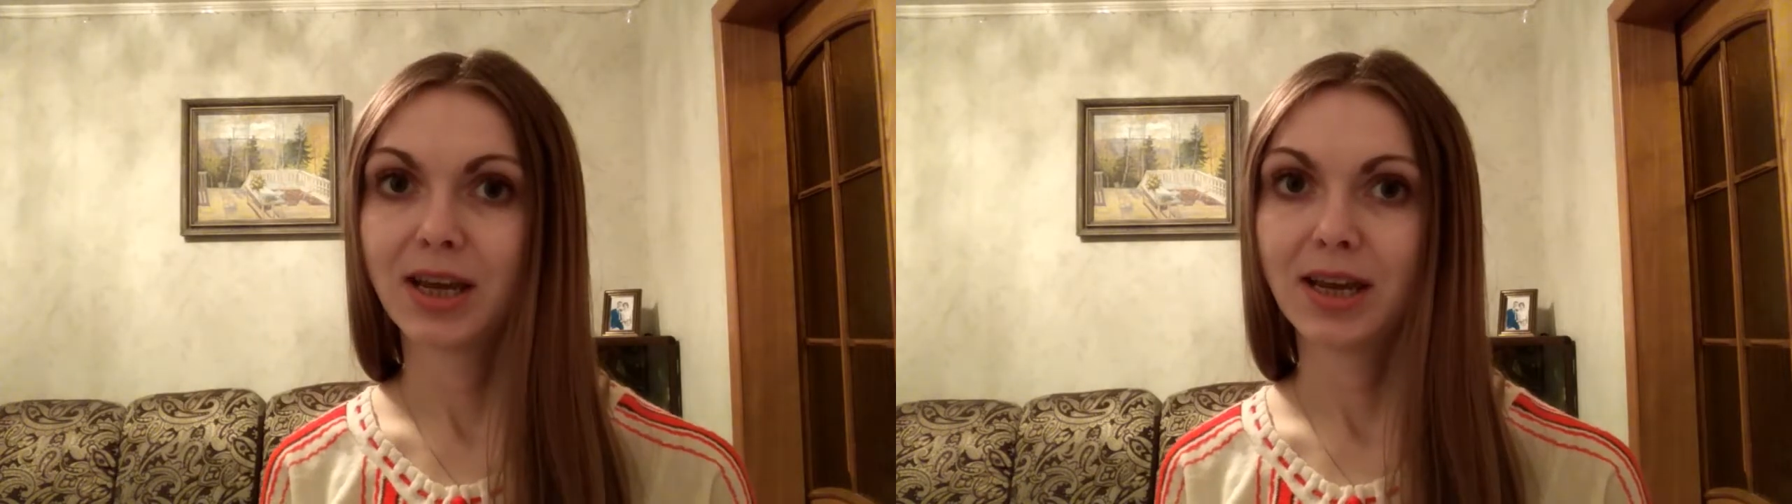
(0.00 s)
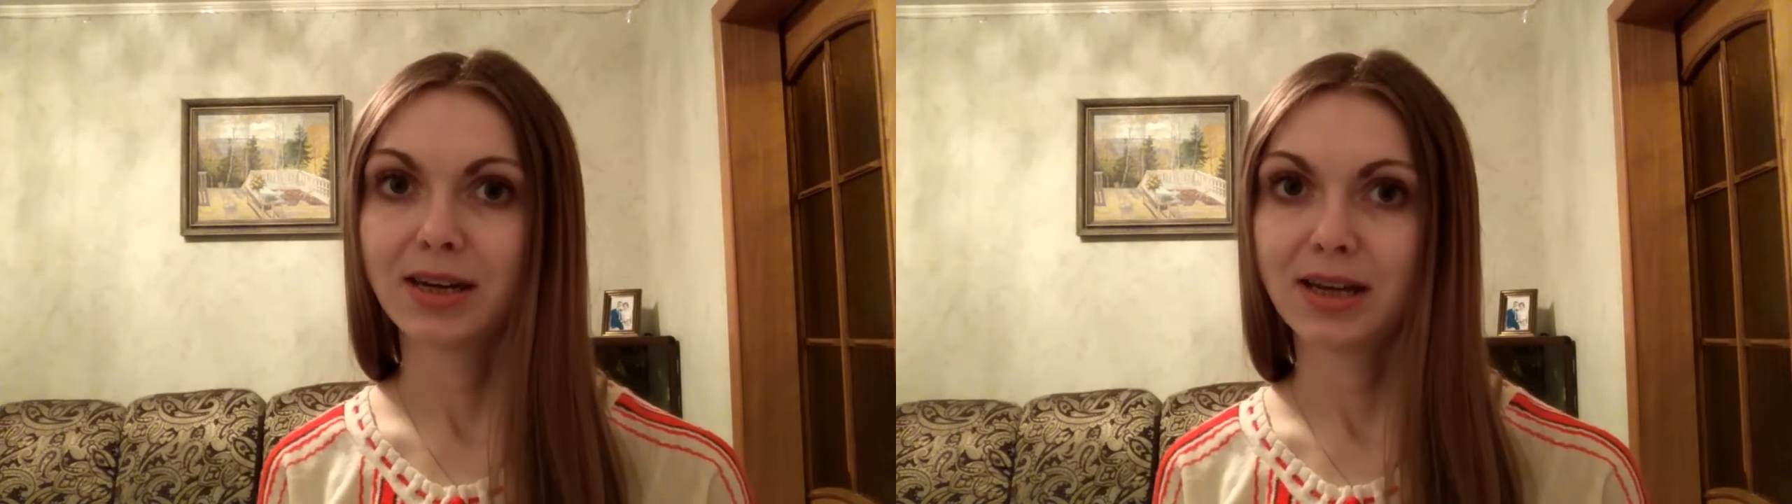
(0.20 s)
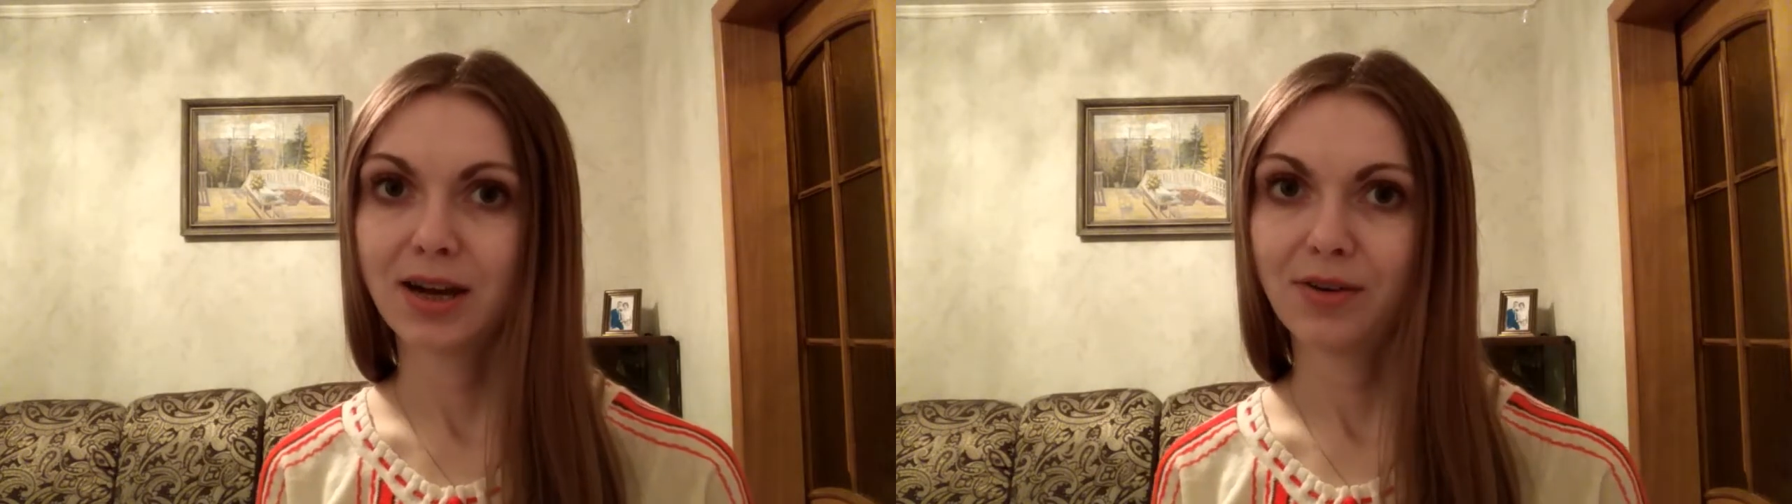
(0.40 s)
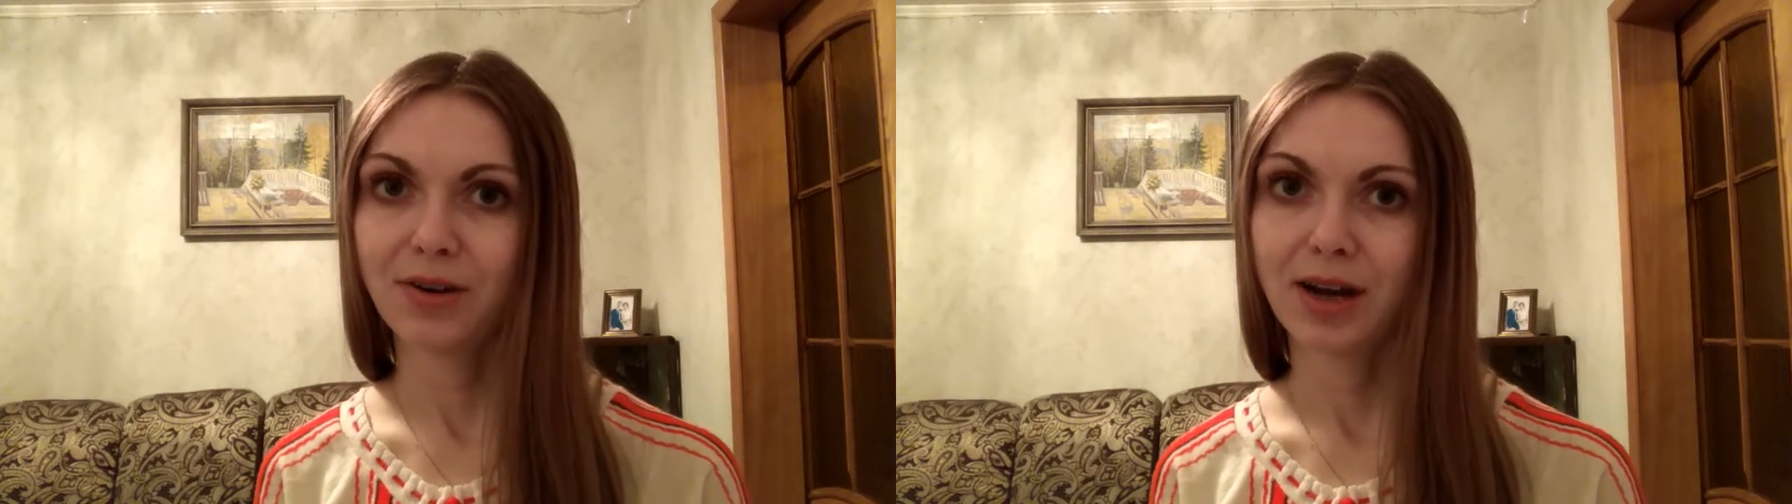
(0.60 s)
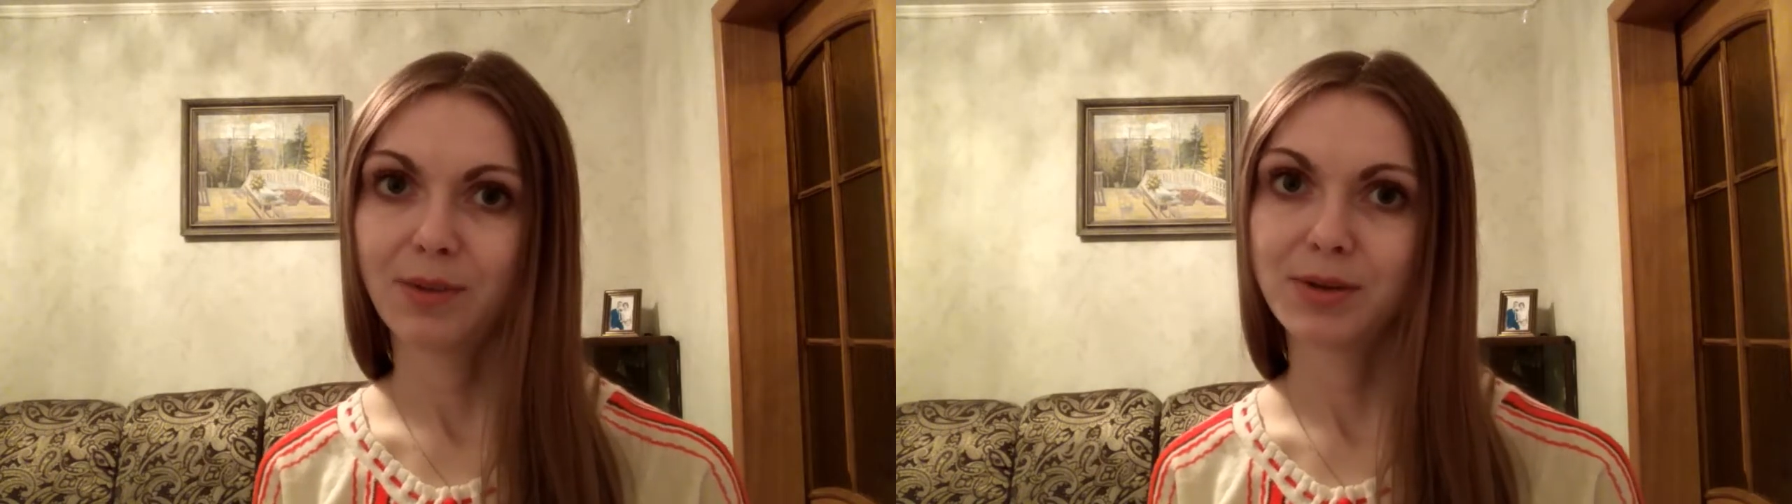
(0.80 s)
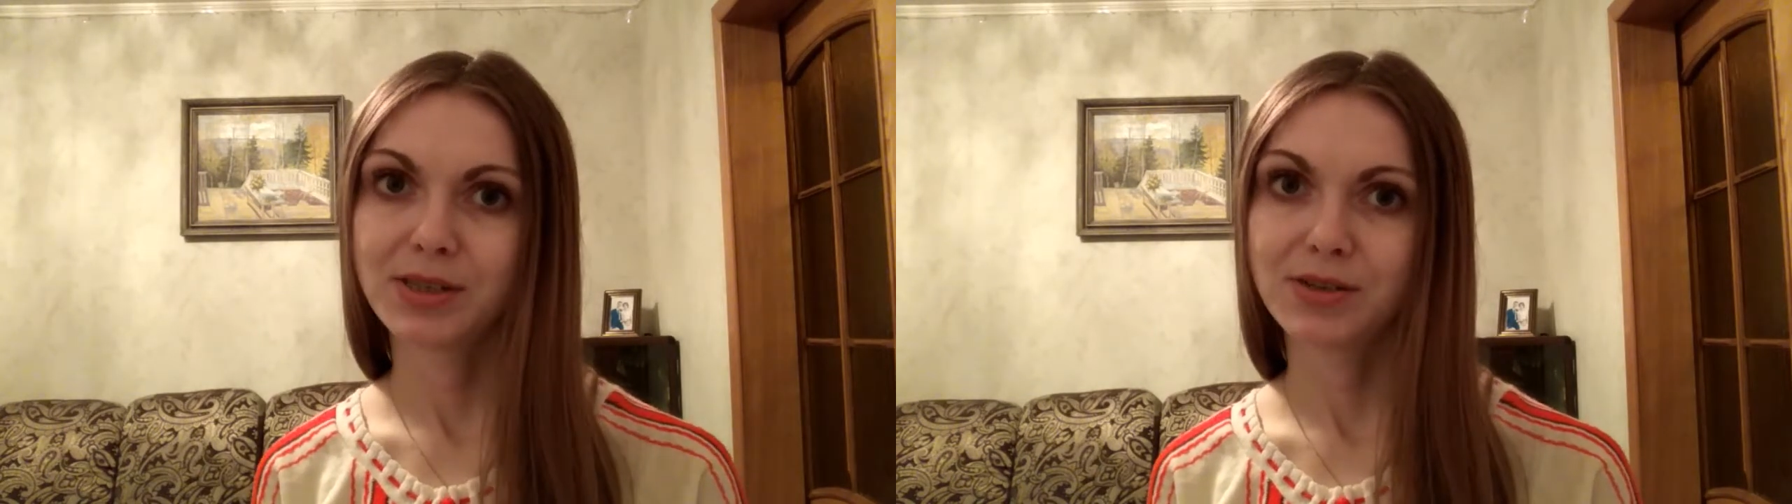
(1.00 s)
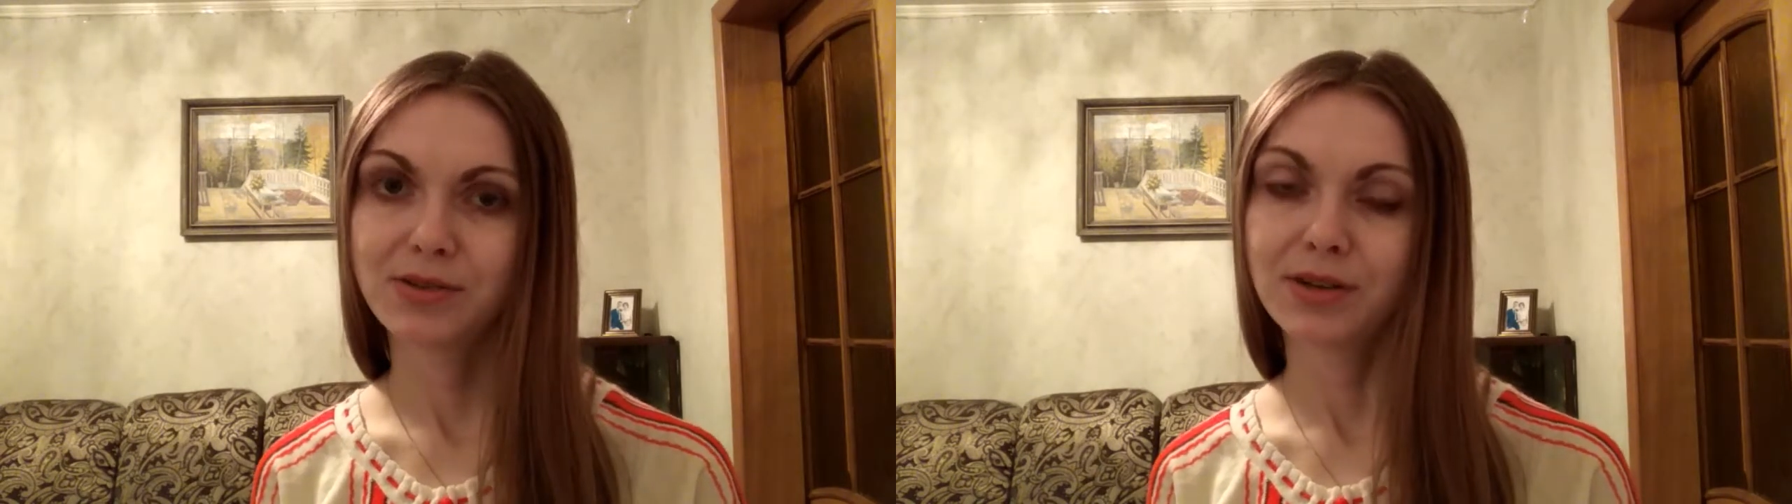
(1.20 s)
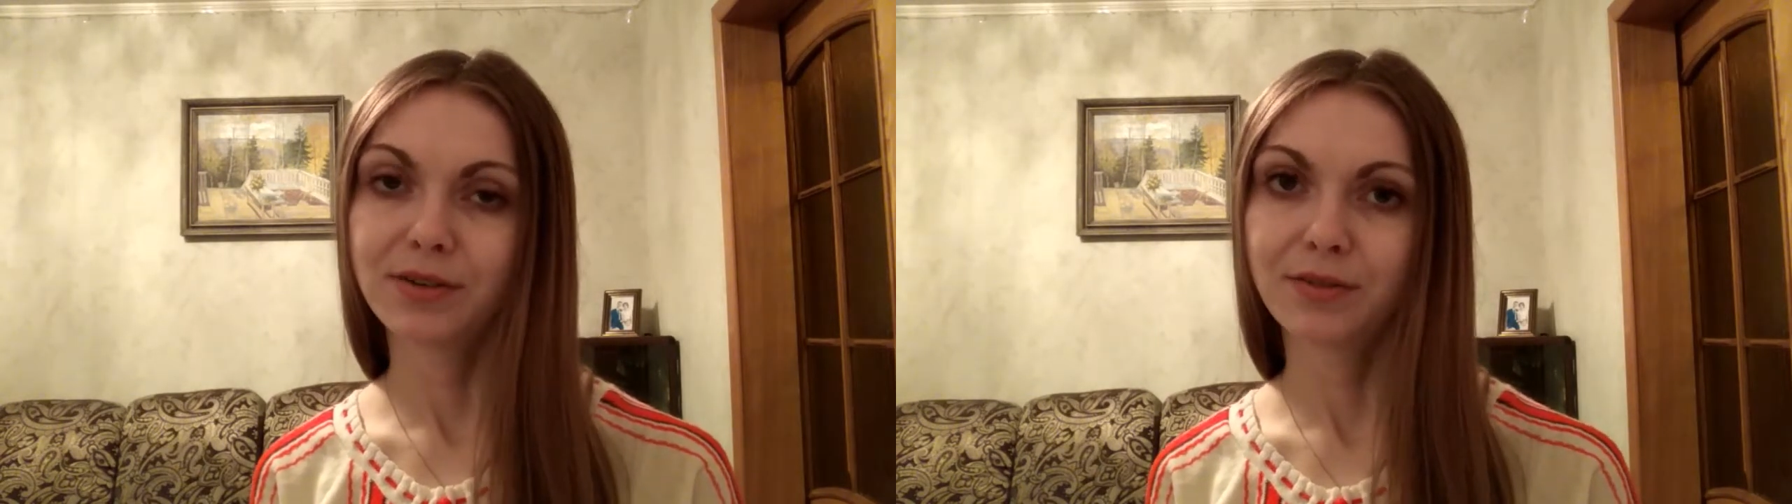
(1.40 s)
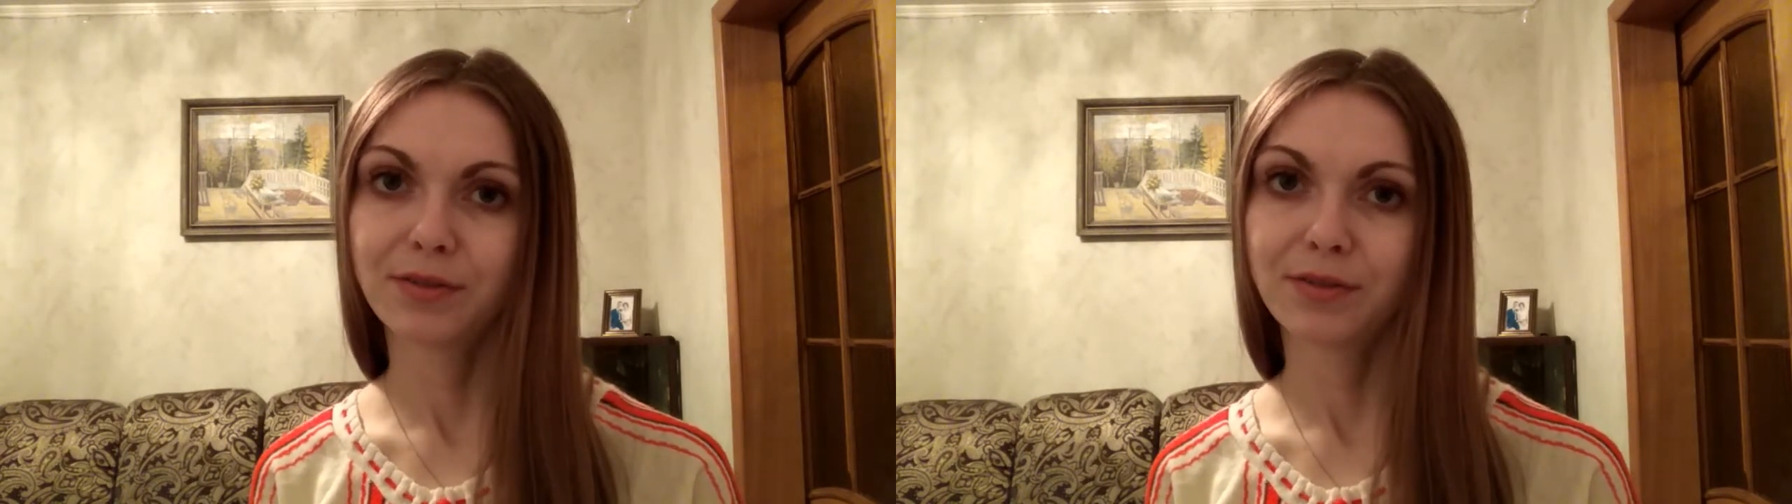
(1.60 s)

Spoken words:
and now I'm a tutor